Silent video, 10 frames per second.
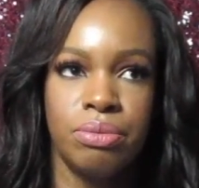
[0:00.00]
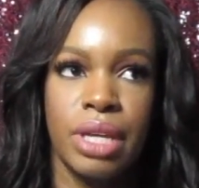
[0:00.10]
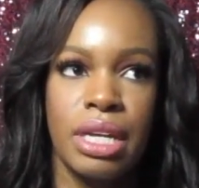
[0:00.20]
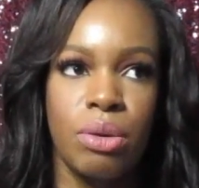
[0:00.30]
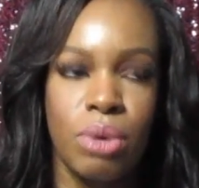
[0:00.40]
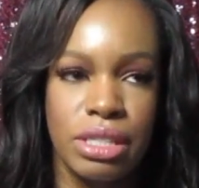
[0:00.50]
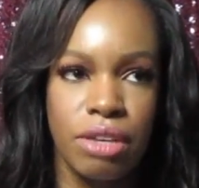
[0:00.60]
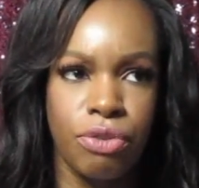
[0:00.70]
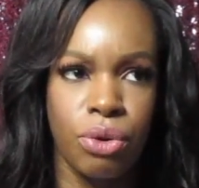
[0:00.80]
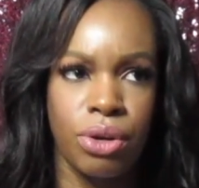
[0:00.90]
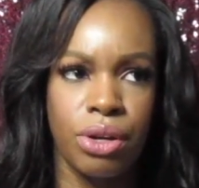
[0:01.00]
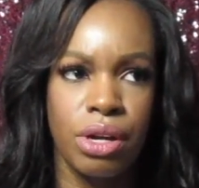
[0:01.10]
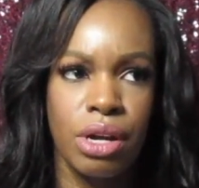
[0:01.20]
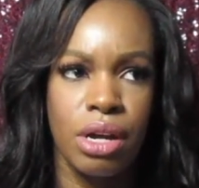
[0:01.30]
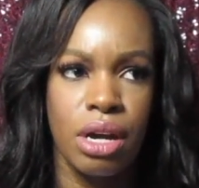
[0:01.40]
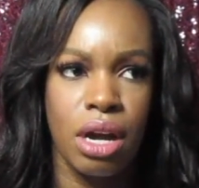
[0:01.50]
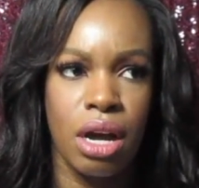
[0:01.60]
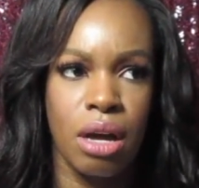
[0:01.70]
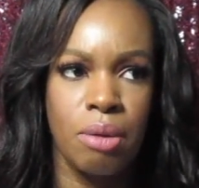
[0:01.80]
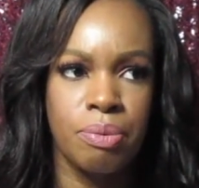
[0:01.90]
And it wasn't for
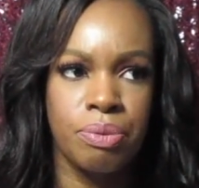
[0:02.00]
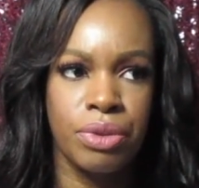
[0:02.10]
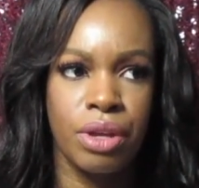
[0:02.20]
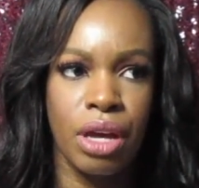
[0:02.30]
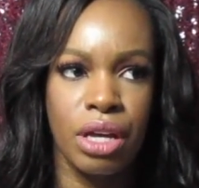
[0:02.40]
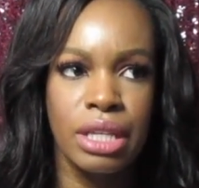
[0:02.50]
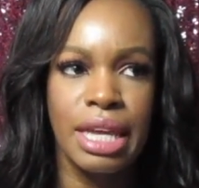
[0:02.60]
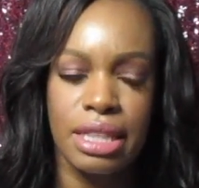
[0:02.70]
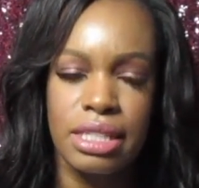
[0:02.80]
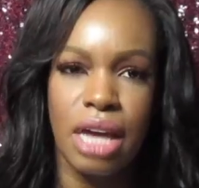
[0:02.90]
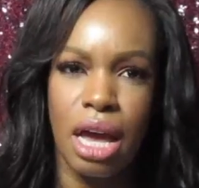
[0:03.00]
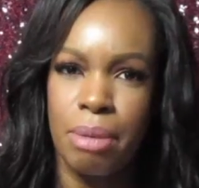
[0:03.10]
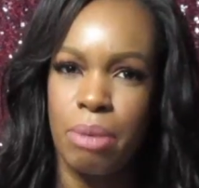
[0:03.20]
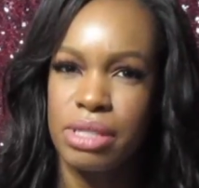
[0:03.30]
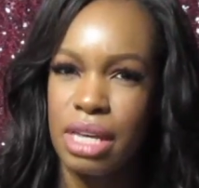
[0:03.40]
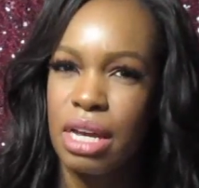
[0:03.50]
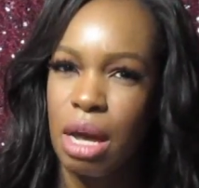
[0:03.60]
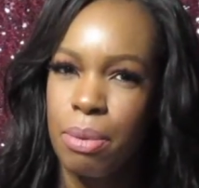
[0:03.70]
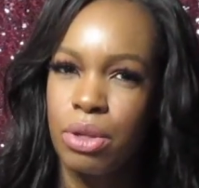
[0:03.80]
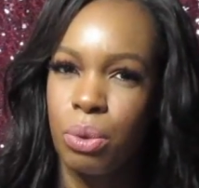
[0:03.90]
a good length of time, I would say a
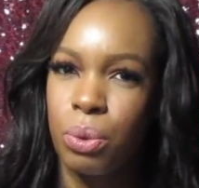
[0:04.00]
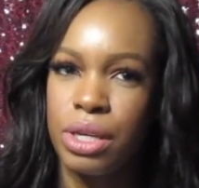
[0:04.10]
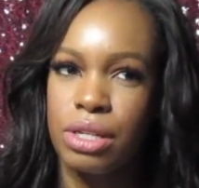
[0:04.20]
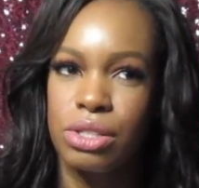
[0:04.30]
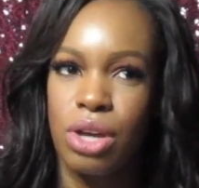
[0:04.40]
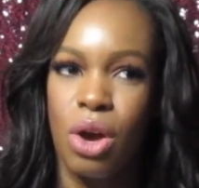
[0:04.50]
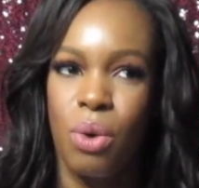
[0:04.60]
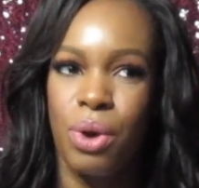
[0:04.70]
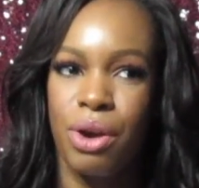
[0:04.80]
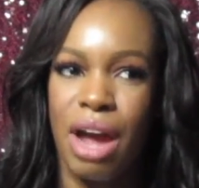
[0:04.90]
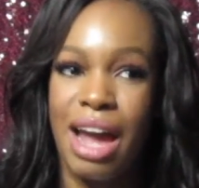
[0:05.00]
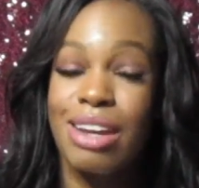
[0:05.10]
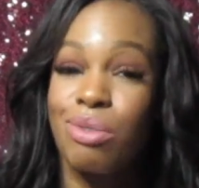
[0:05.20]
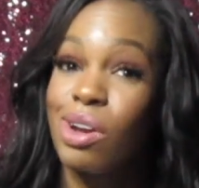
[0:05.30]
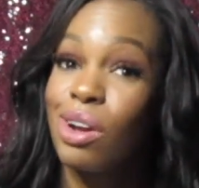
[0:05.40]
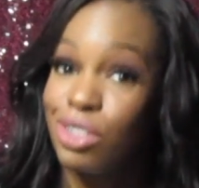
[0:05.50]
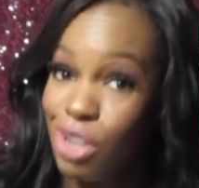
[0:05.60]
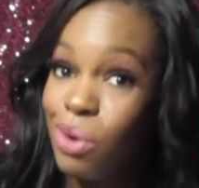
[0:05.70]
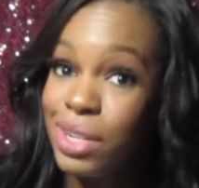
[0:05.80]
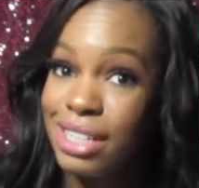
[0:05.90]
couple of weeks, where I
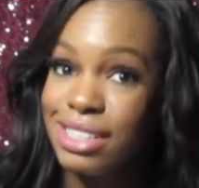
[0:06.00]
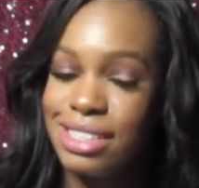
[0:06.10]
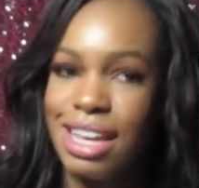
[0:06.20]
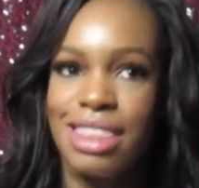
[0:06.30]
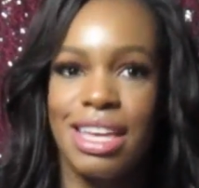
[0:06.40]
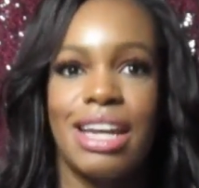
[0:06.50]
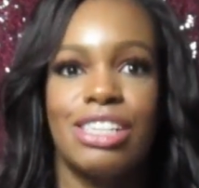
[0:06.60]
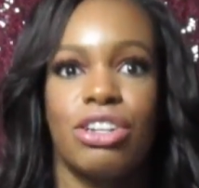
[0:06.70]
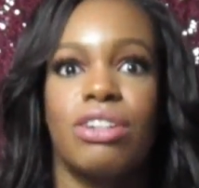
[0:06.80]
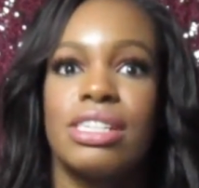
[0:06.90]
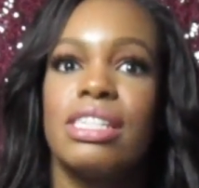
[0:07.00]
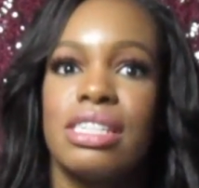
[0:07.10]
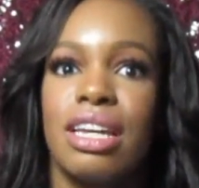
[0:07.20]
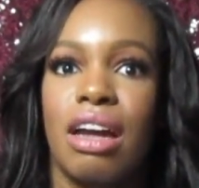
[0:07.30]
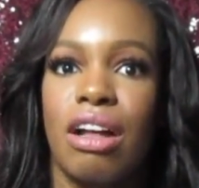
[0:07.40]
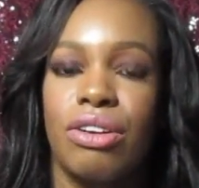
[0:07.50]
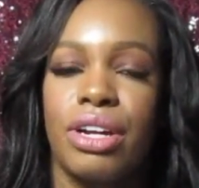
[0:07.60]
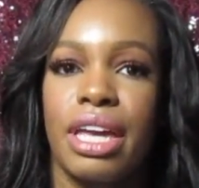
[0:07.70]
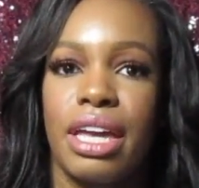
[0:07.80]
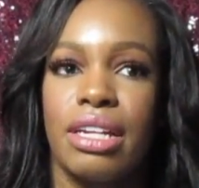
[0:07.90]
noticed that I started to see in color
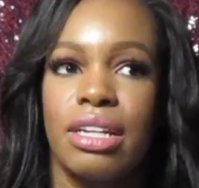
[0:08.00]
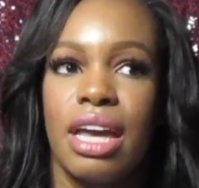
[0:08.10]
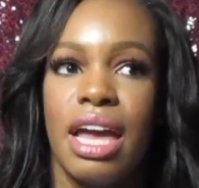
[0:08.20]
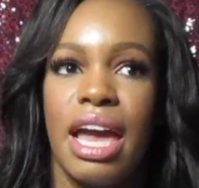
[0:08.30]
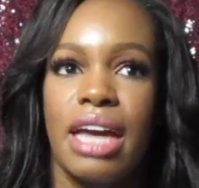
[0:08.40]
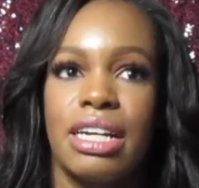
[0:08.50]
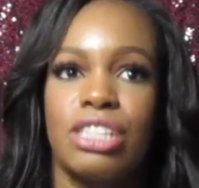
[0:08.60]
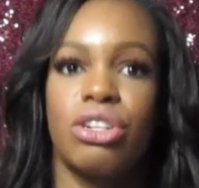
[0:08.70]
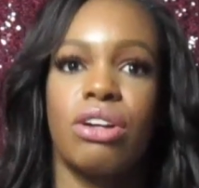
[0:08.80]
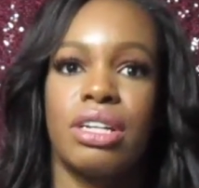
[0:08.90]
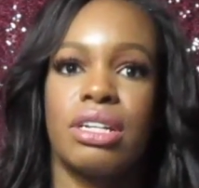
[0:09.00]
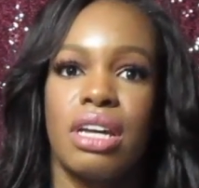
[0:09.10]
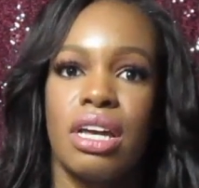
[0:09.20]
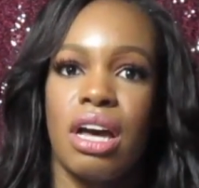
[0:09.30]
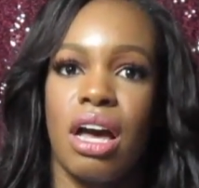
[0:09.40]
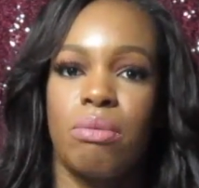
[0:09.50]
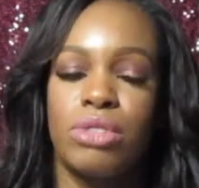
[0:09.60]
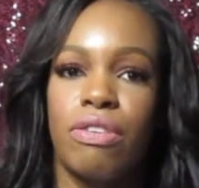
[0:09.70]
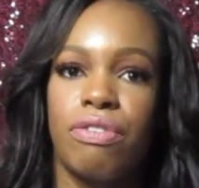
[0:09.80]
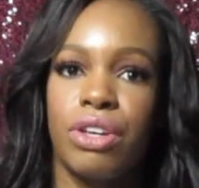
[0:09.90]
again. And I started
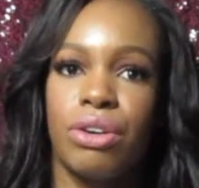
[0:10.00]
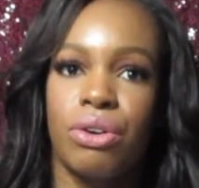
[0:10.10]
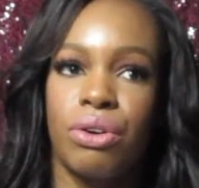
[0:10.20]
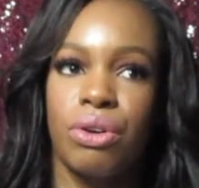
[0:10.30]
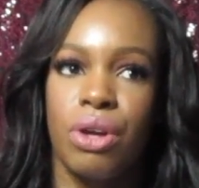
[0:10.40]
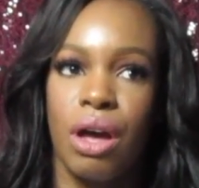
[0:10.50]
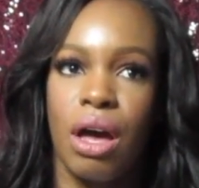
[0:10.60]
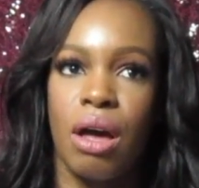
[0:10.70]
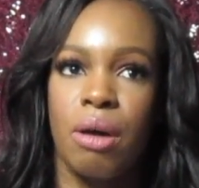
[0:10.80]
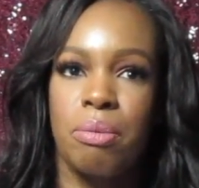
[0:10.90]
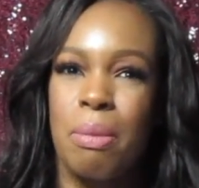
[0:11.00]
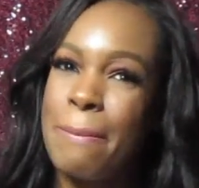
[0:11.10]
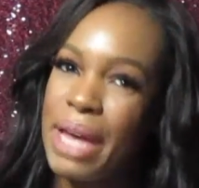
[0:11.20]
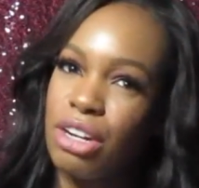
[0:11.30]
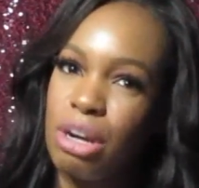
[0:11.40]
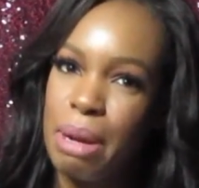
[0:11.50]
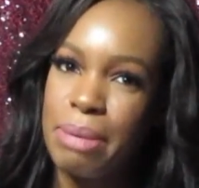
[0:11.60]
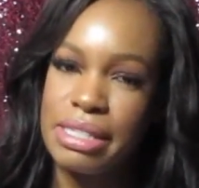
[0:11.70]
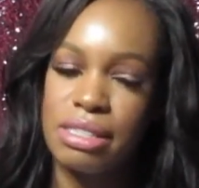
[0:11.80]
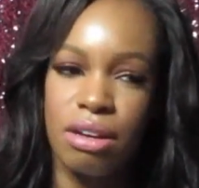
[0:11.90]
to feel better about
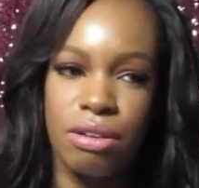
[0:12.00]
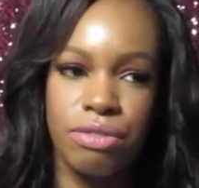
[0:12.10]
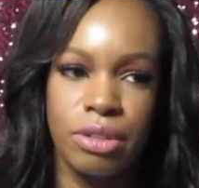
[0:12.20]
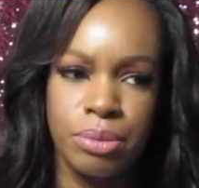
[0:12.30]
myself.